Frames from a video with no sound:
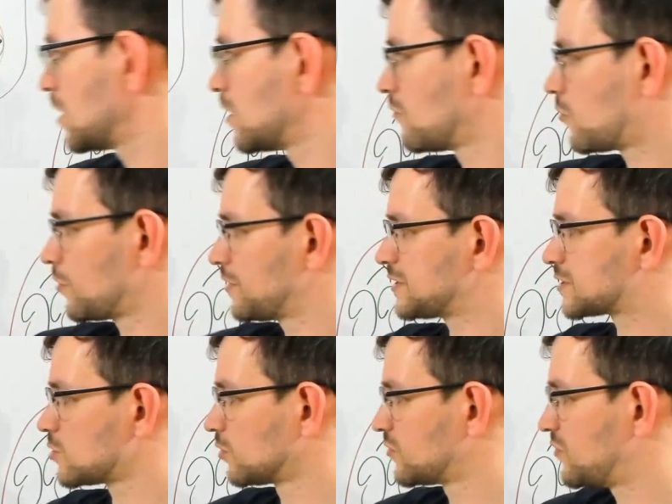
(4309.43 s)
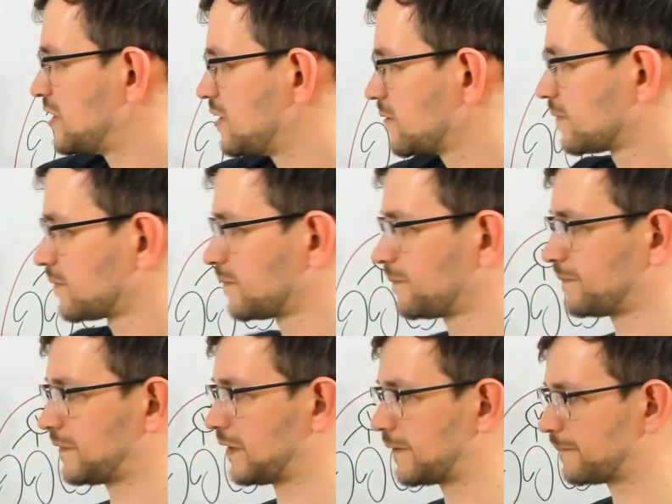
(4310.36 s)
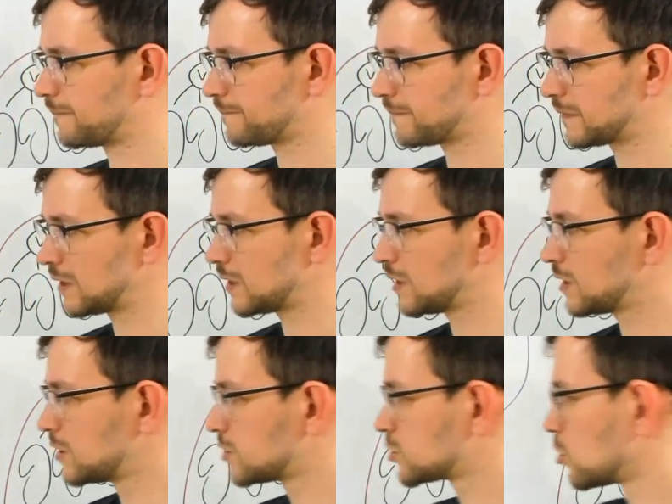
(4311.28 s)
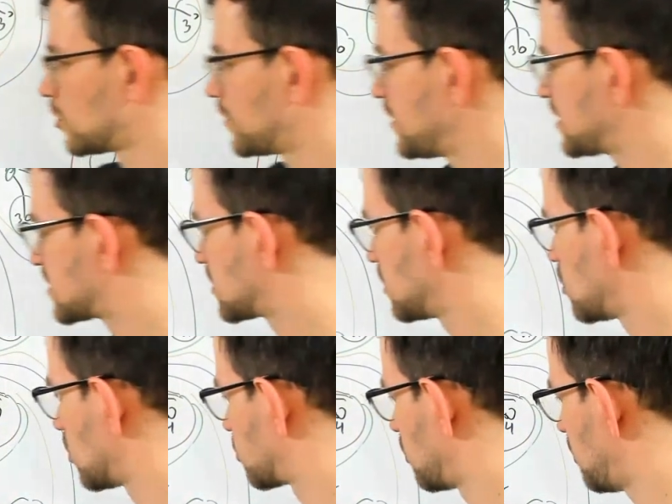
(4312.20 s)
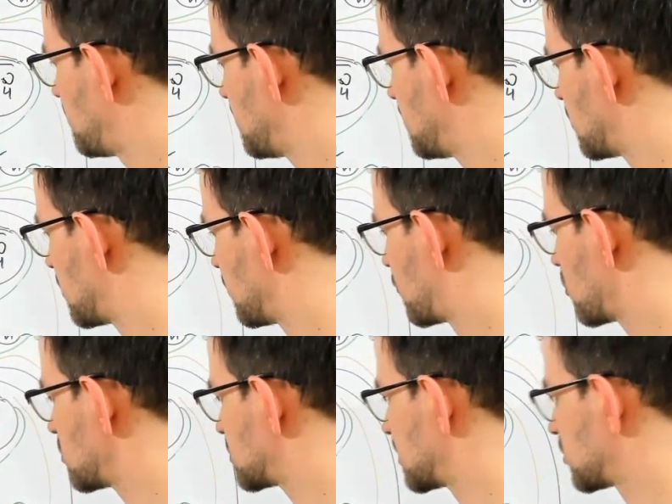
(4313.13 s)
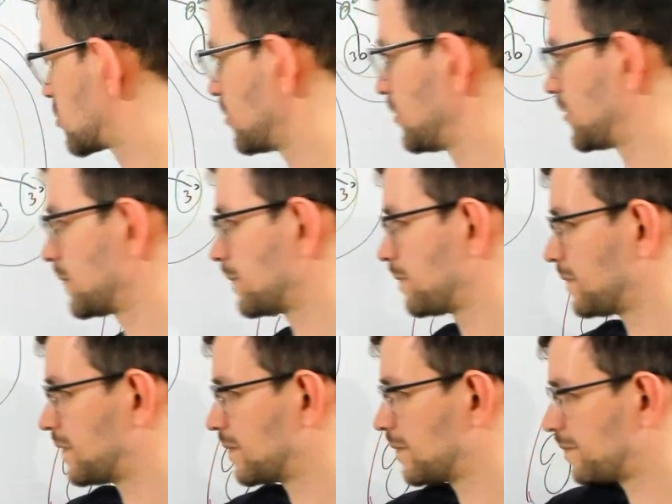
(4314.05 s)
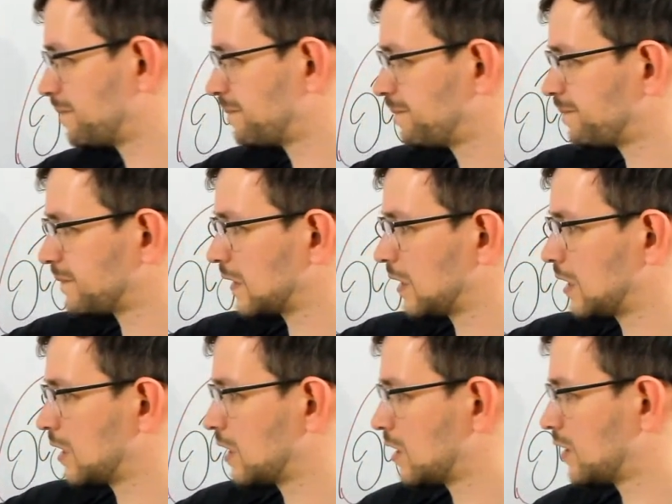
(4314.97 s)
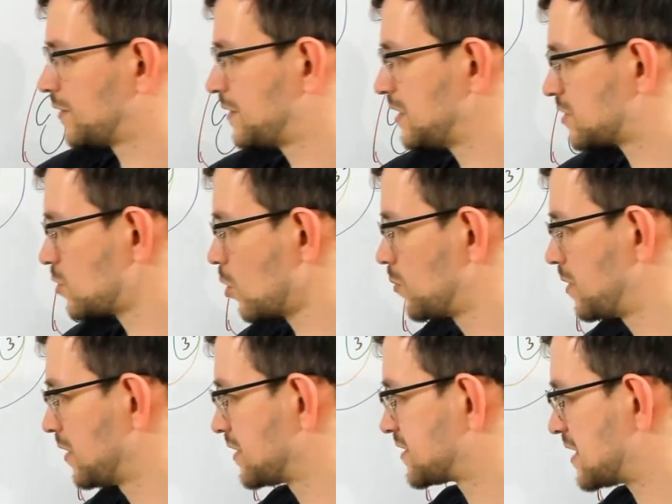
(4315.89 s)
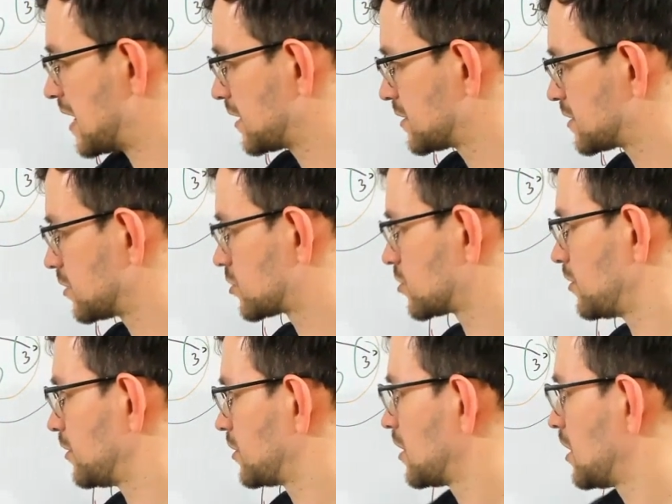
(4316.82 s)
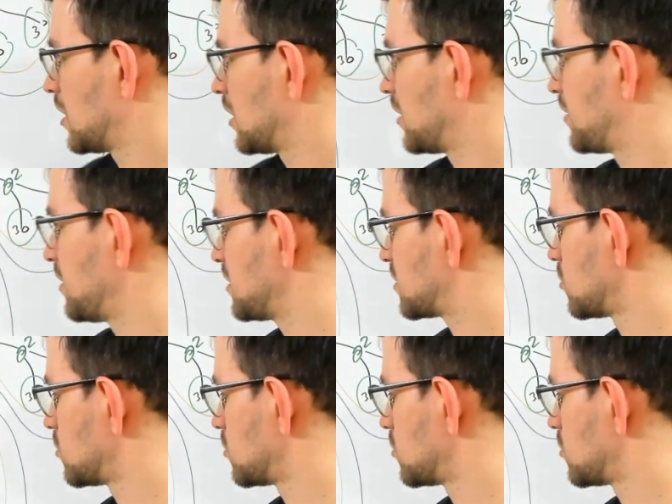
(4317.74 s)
For this node V, yeah. So this node will be the first centroid. This node be the second centroid. This